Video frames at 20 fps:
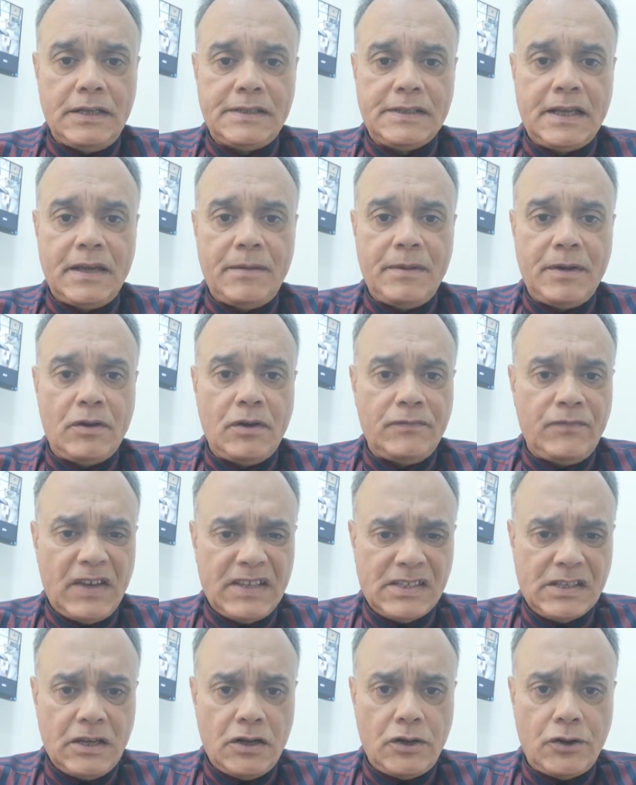ischemic
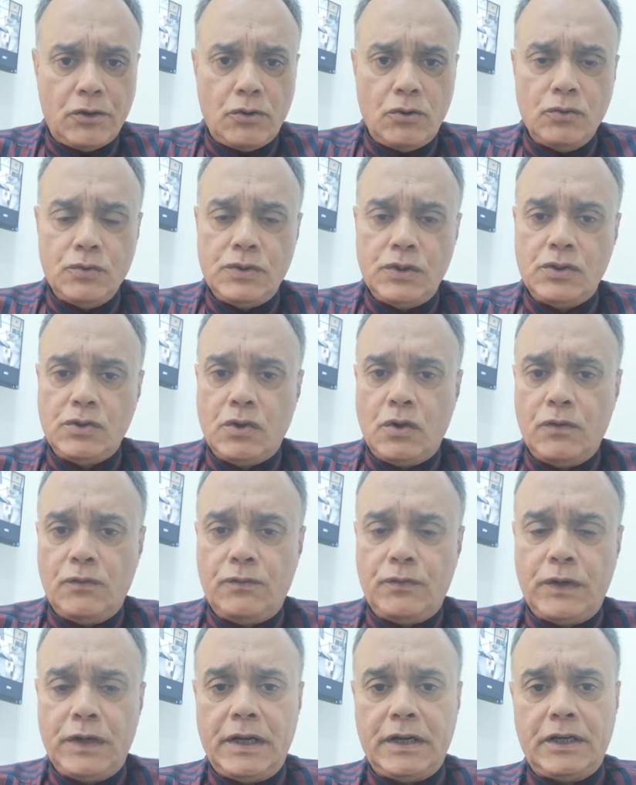vascular causes
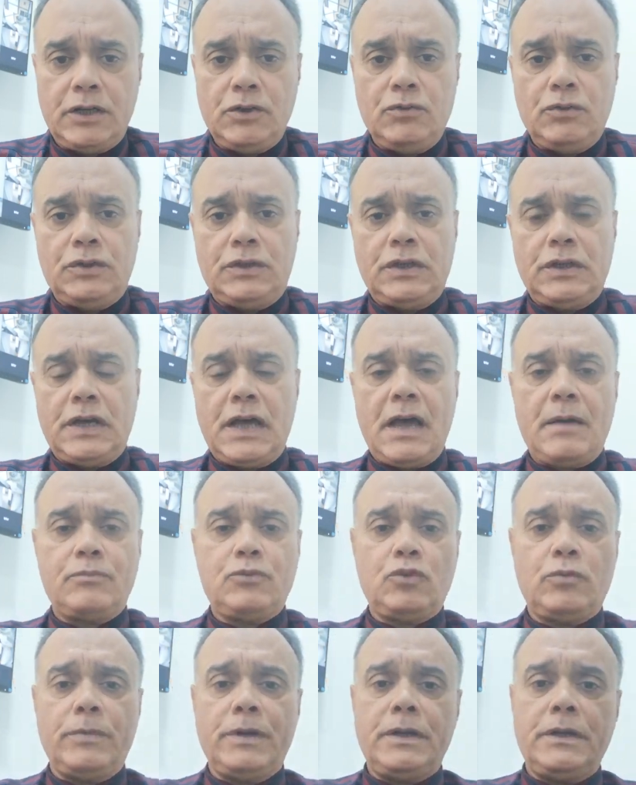of acute
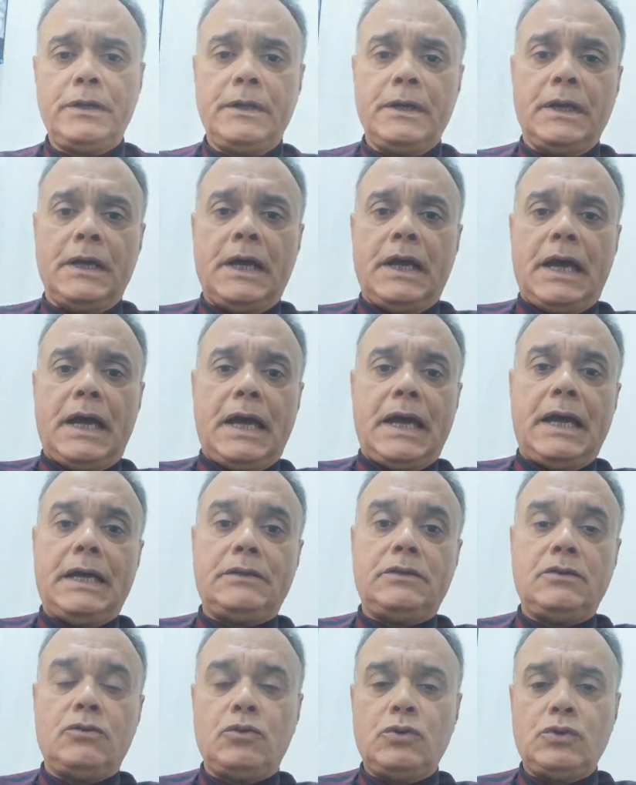abdomen,
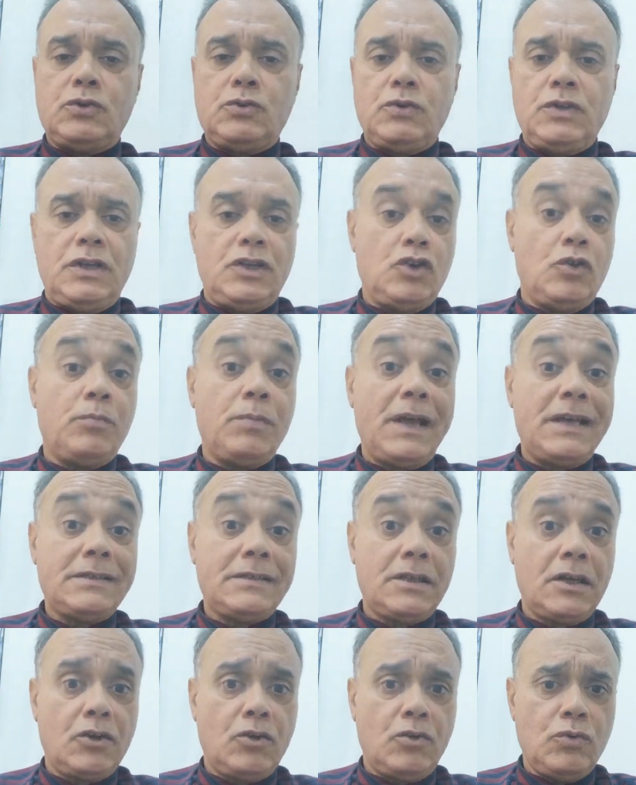and also the
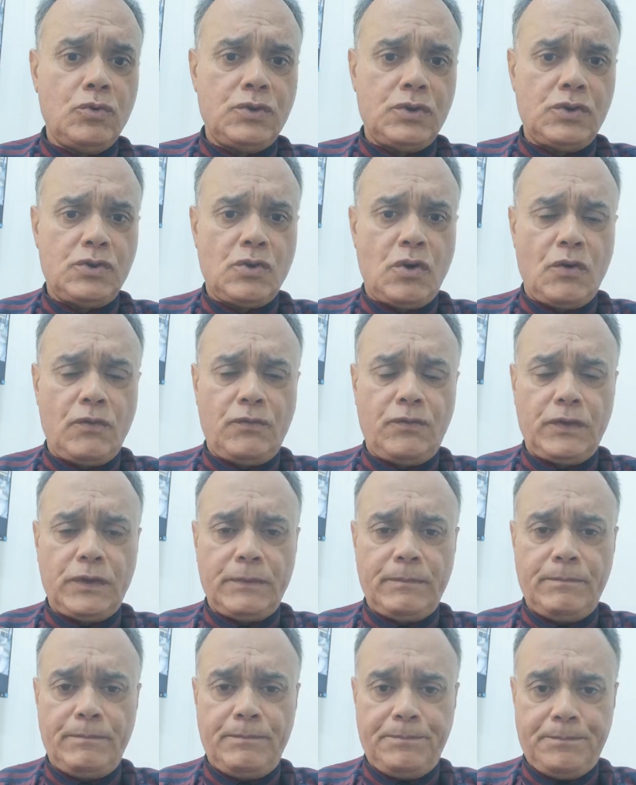neoplastic causes of
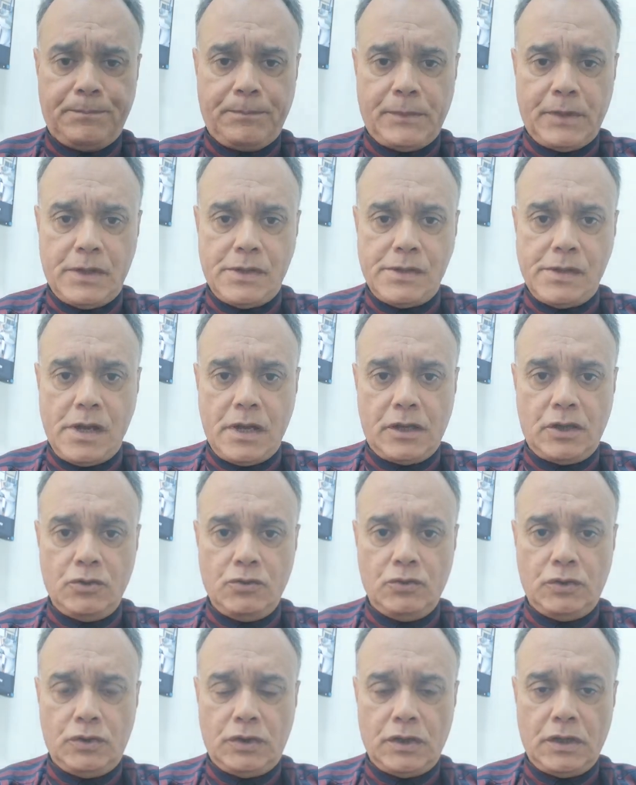
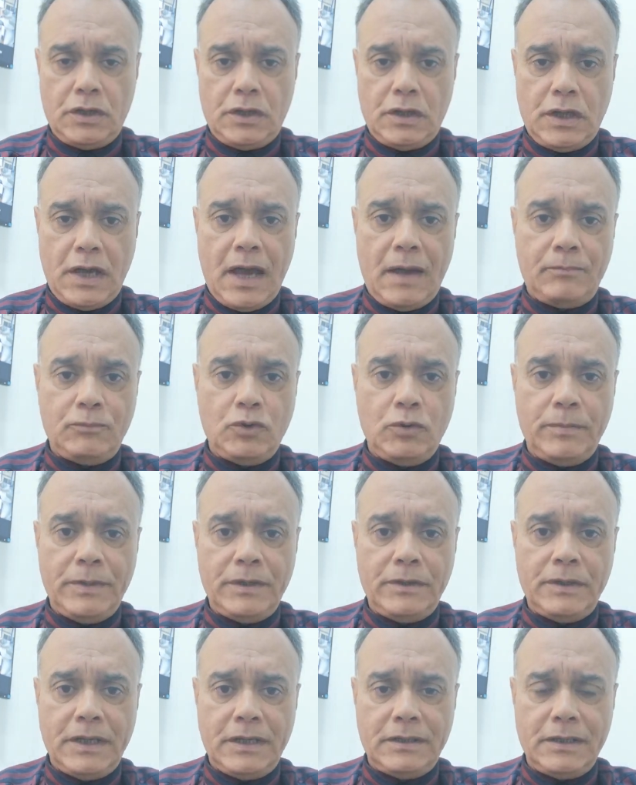acute
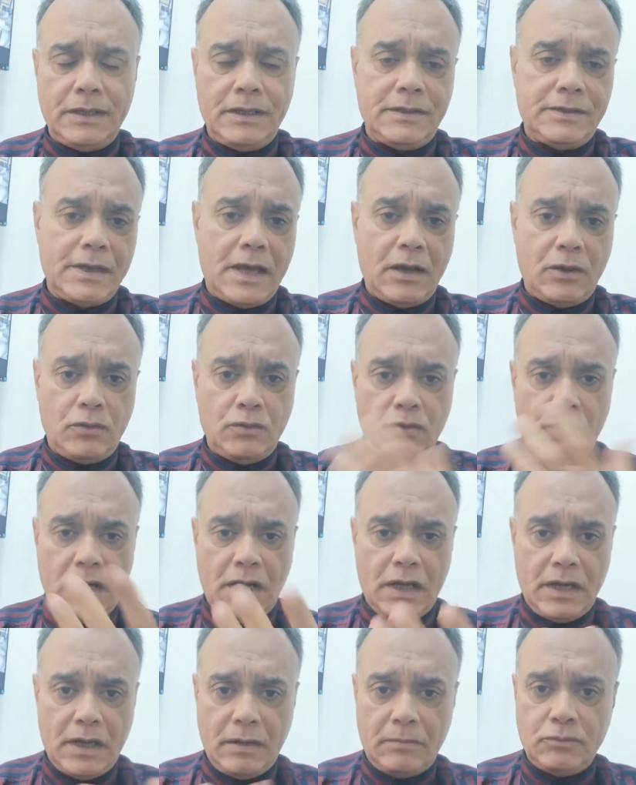abdomen, that is how
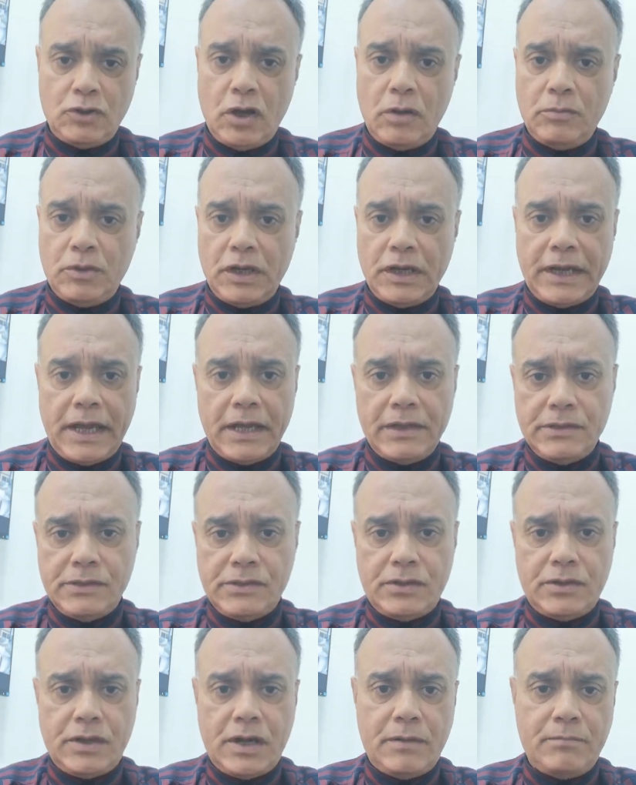abdominal
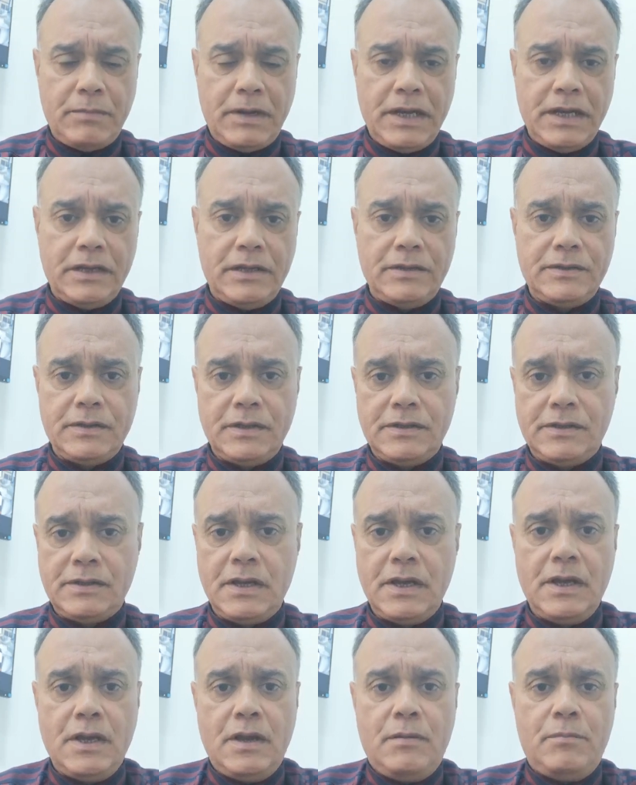cancer and malignancies
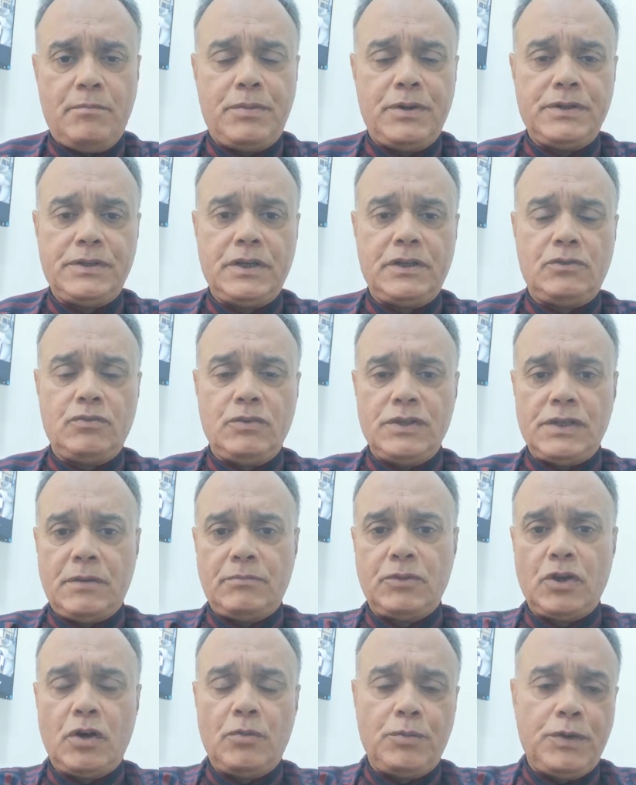present with
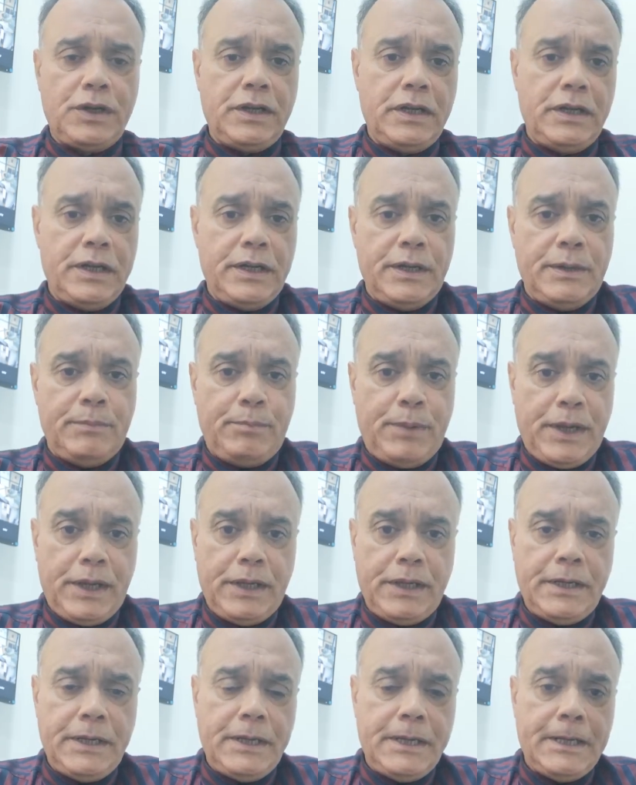abdominal
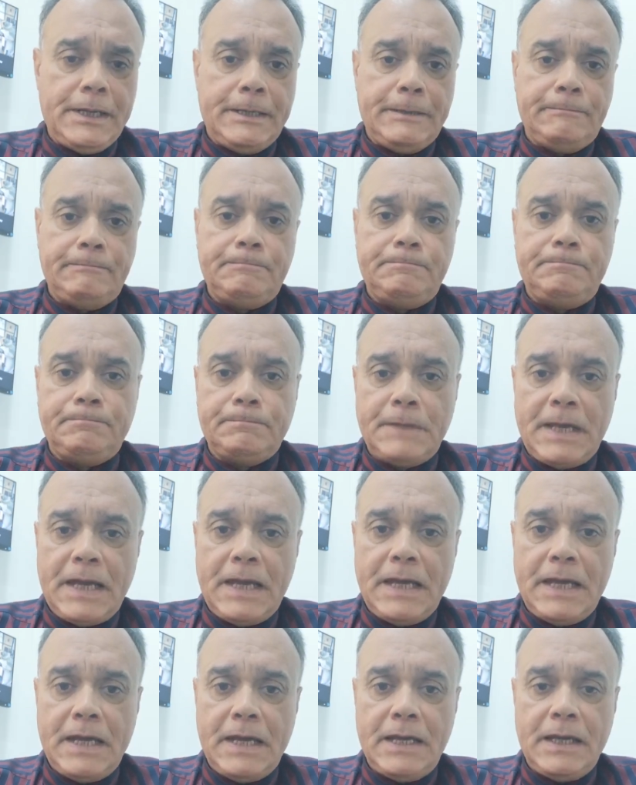pain,
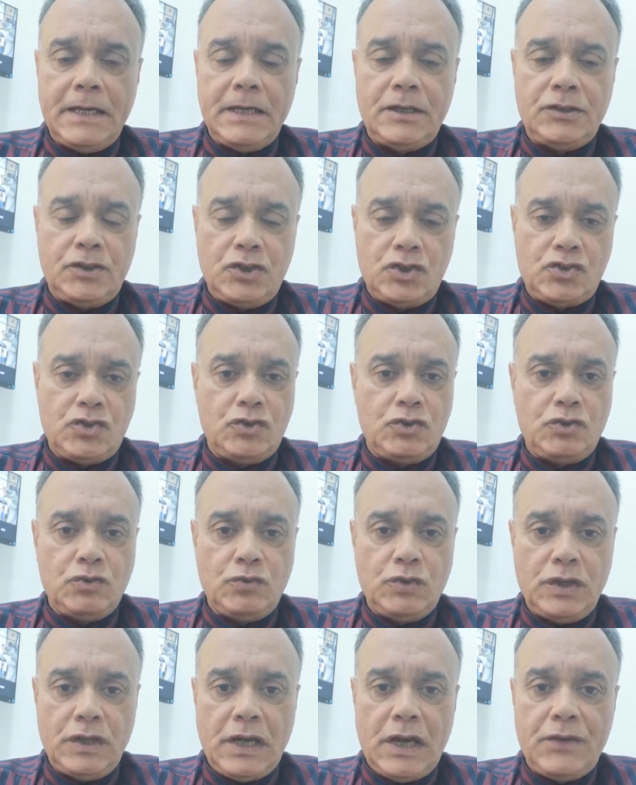in addition
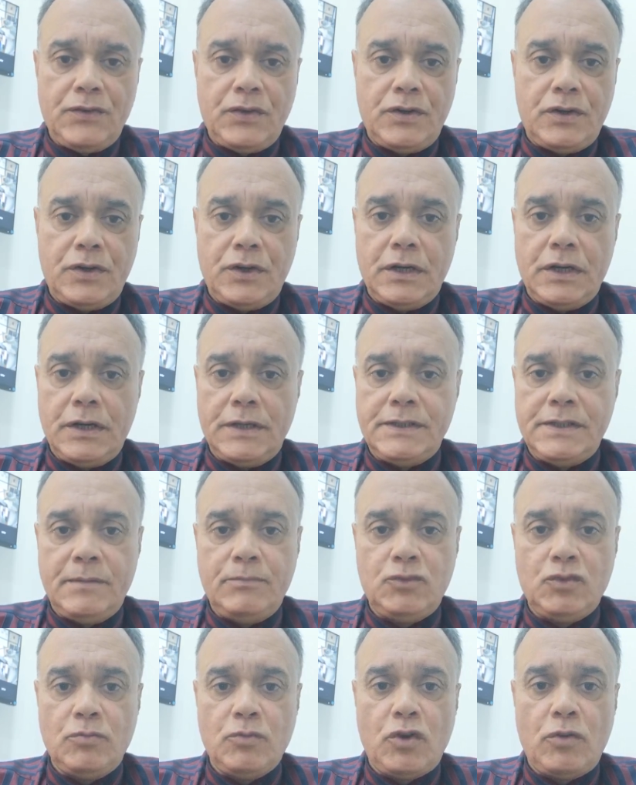to the other
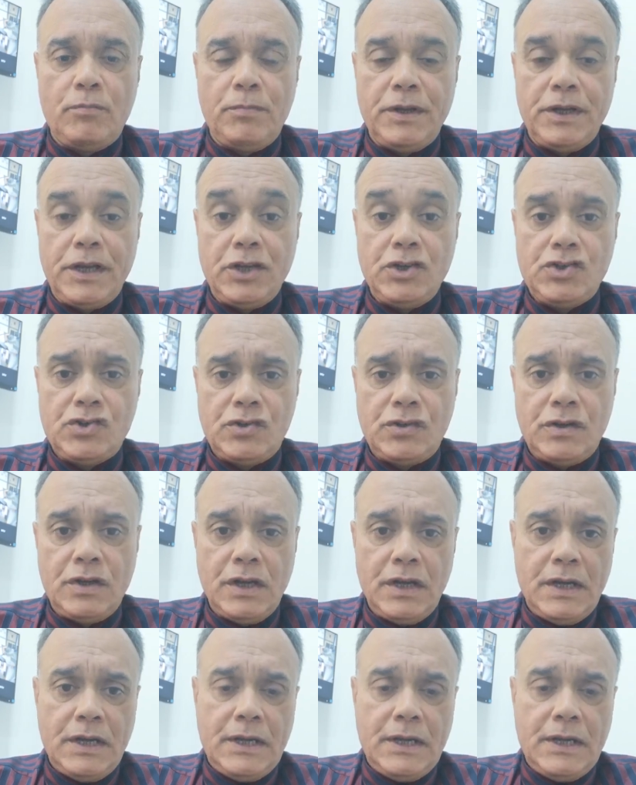symptom combination